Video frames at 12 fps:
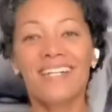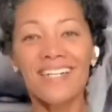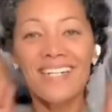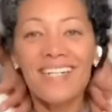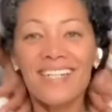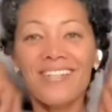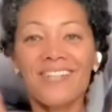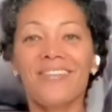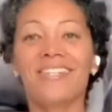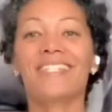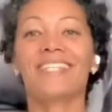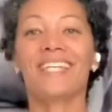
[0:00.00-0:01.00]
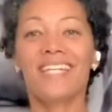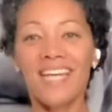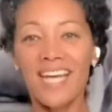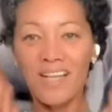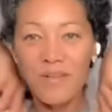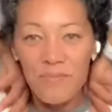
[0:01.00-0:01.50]
You're going to inhale and
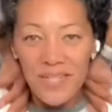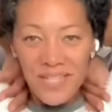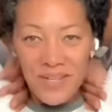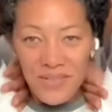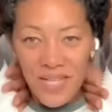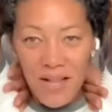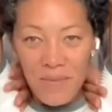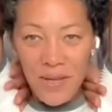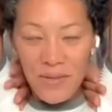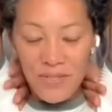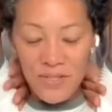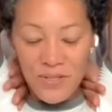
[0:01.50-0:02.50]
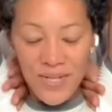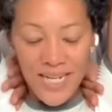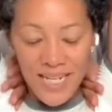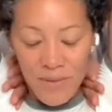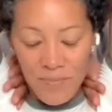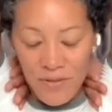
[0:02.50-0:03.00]
bring those elbows straight up
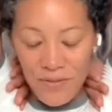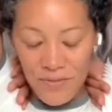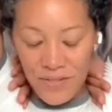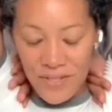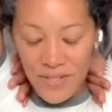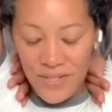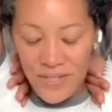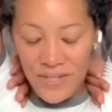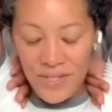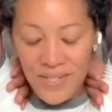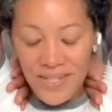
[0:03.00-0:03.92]
over